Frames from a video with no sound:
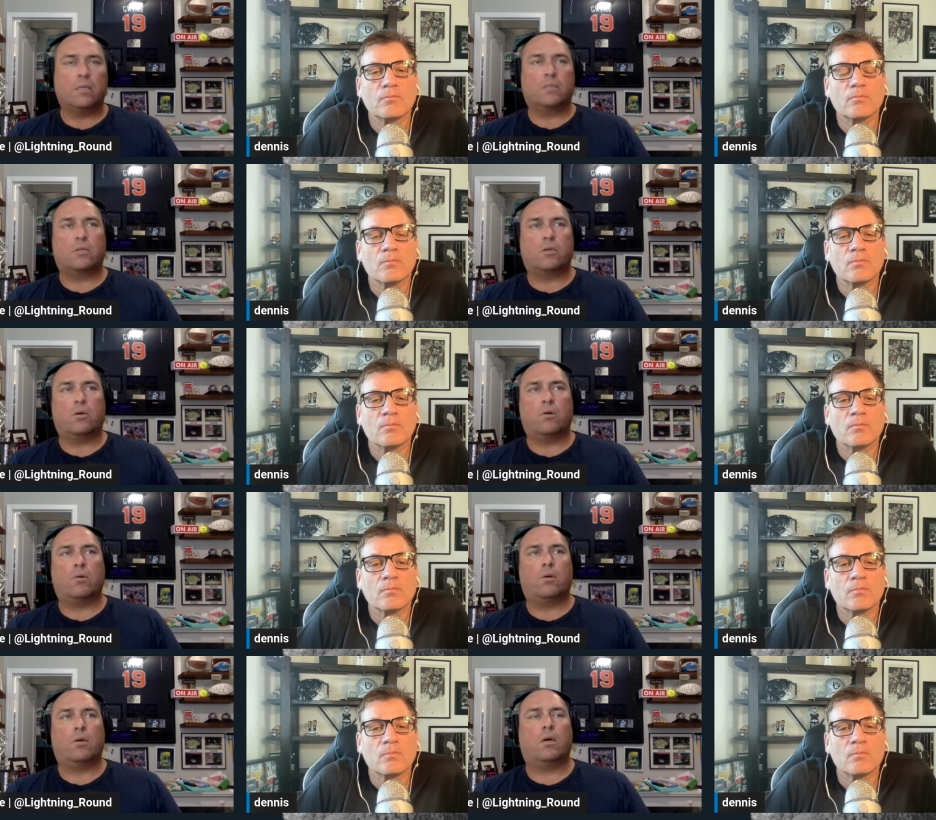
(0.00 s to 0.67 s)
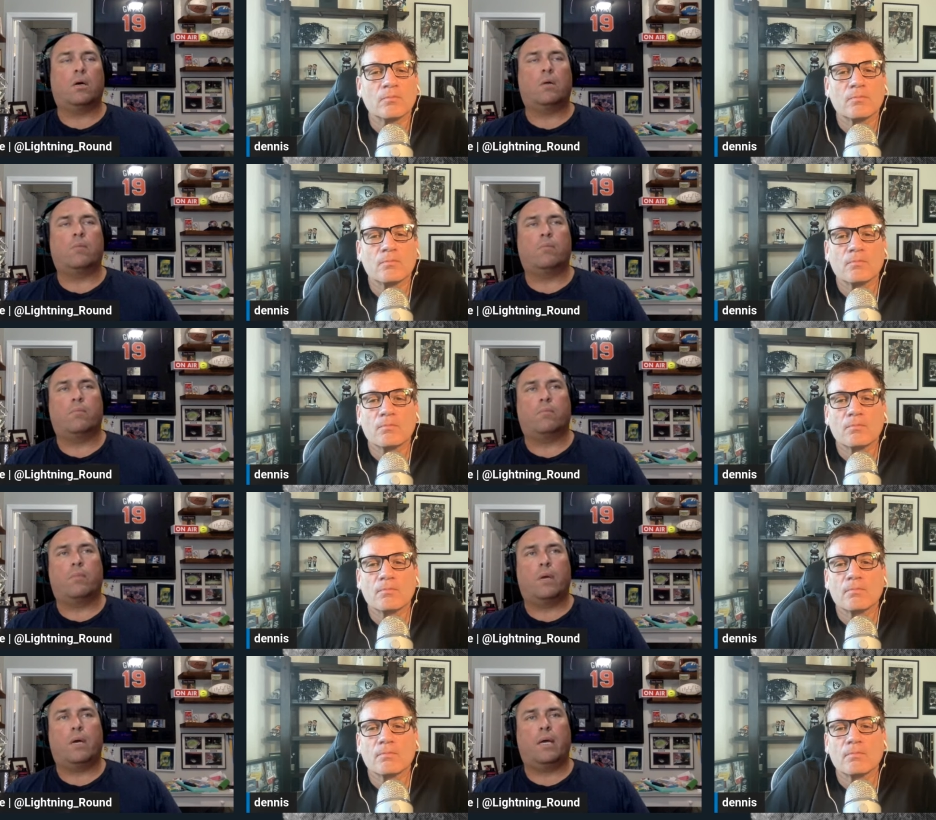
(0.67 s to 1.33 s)
Speaker 1: So
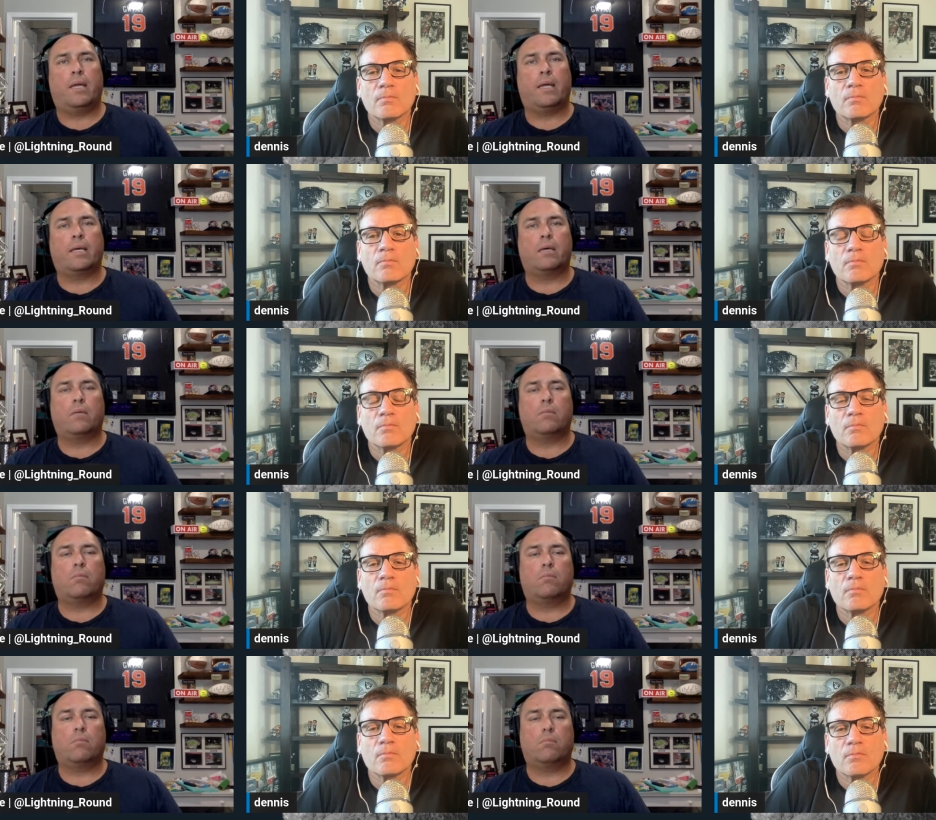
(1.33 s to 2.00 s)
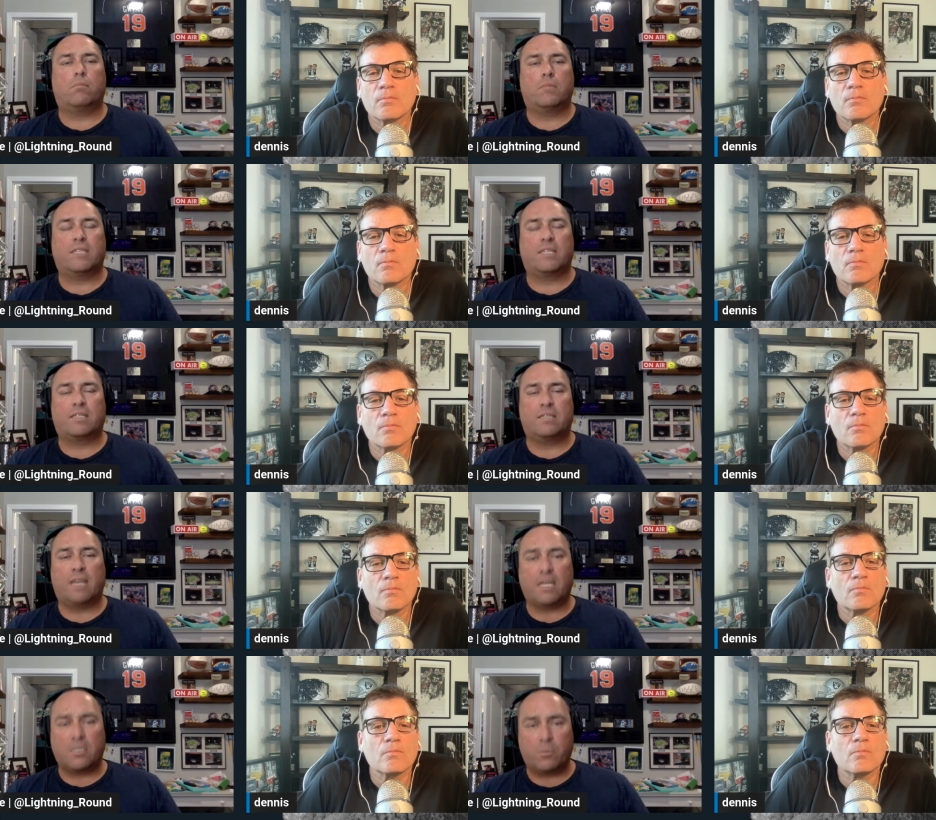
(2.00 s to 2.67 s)
um, I think
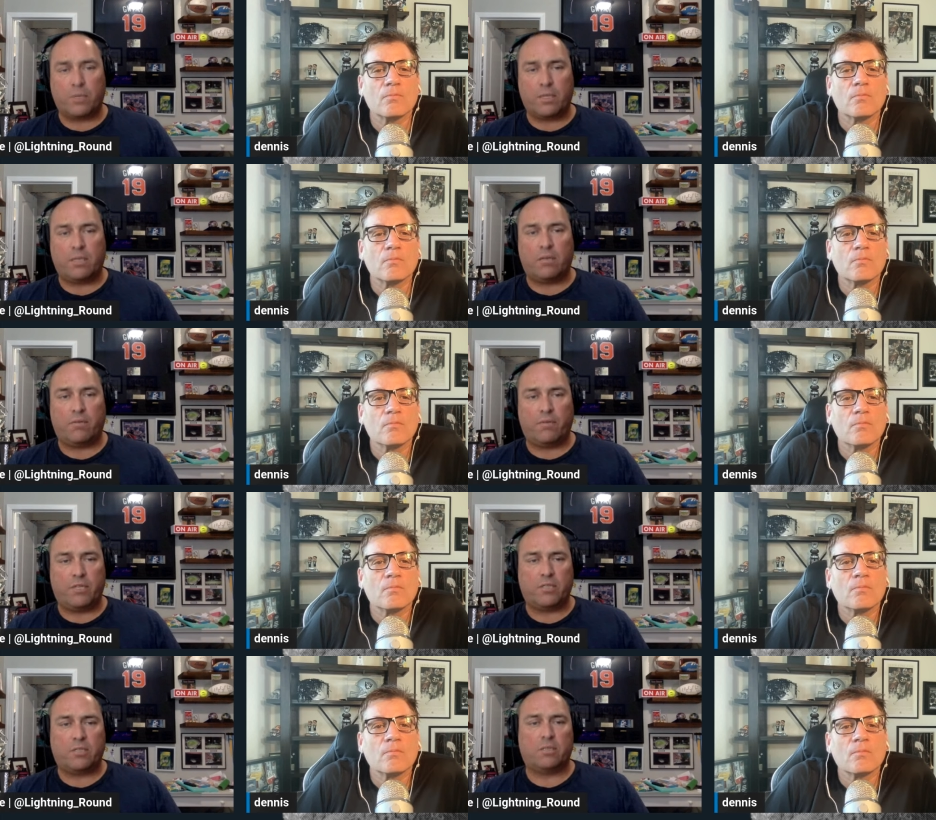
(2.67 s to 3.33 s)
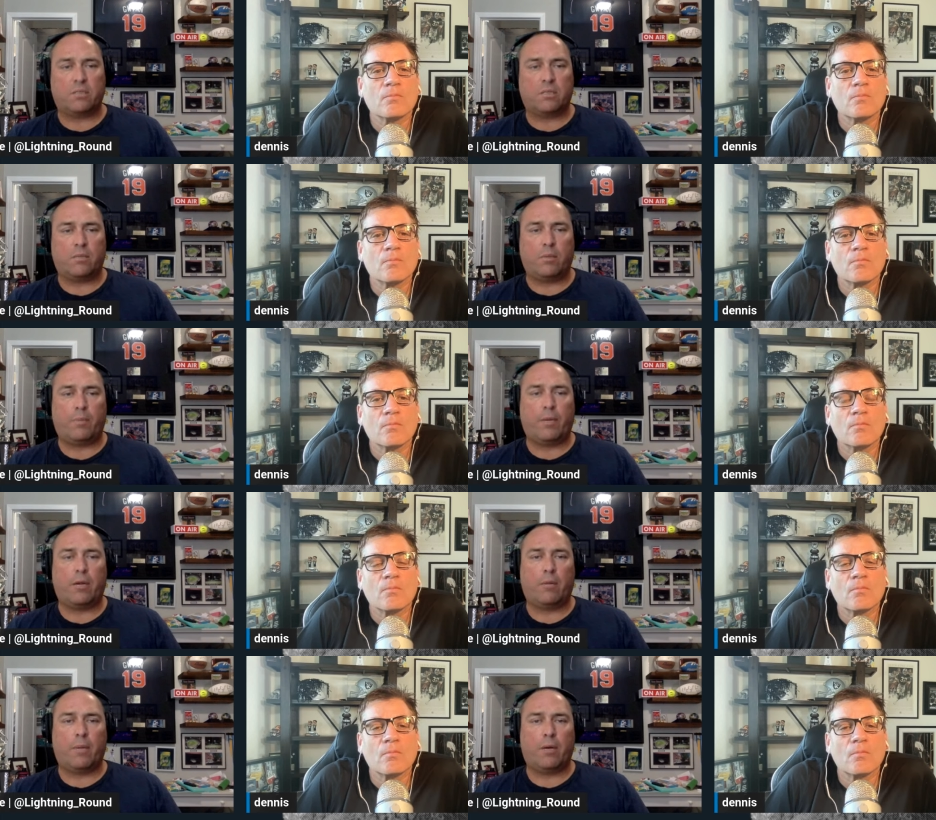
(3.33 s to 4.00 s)
success within the division is going to be
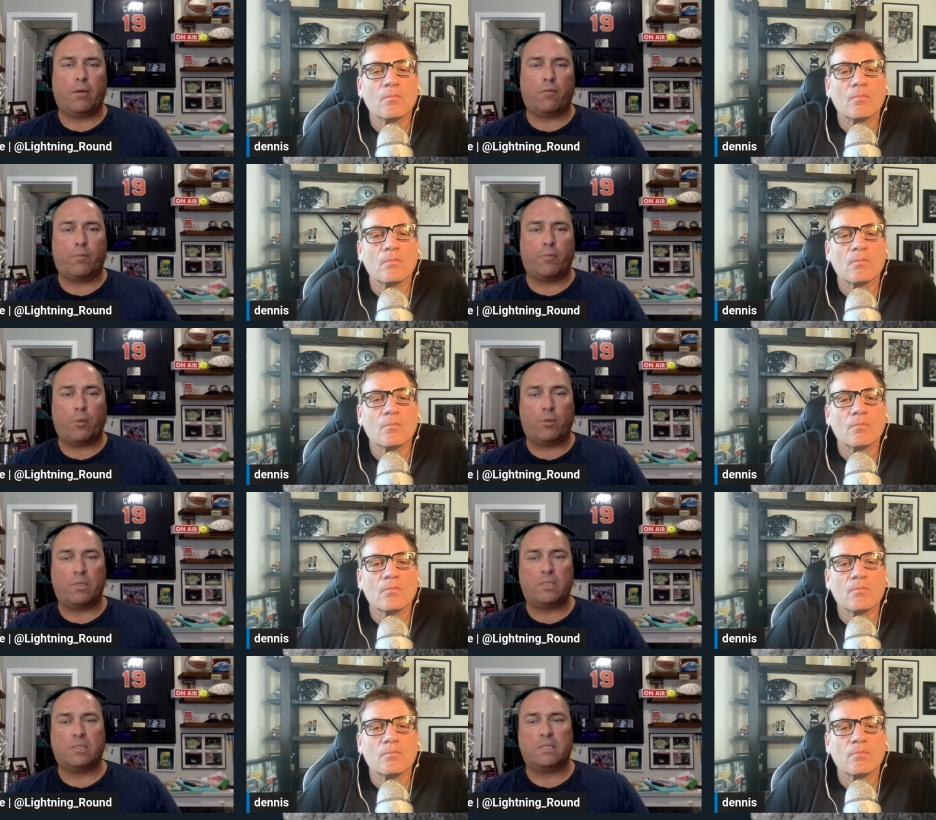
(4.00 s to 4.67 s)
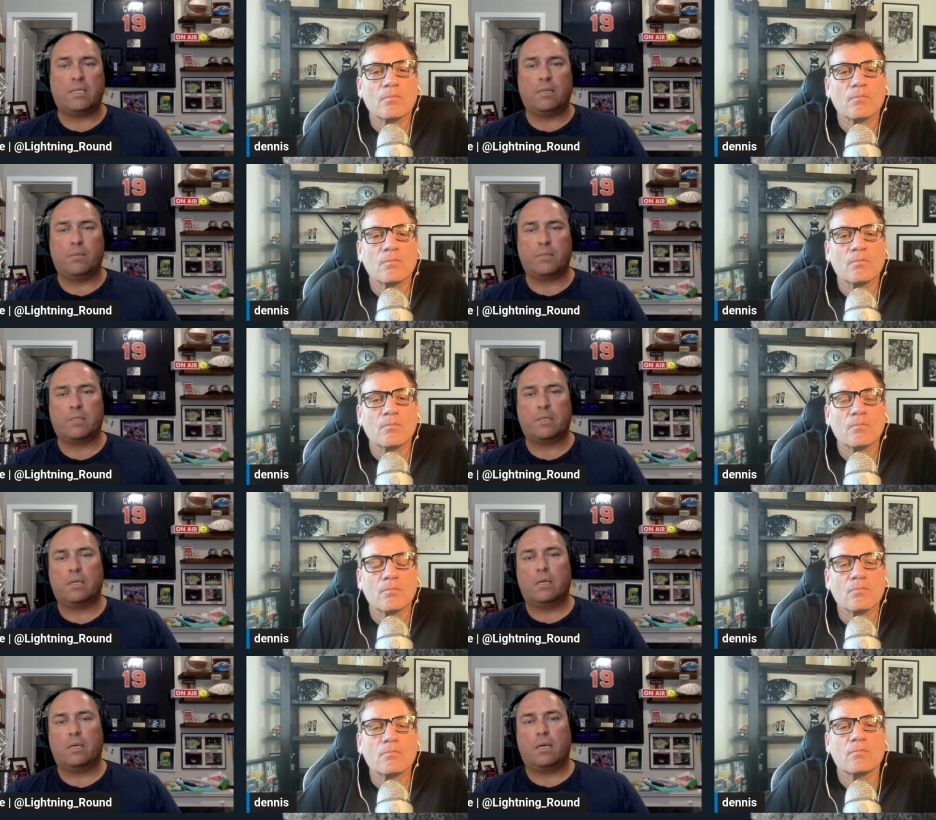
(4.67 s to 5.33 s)
paramount for both these teams,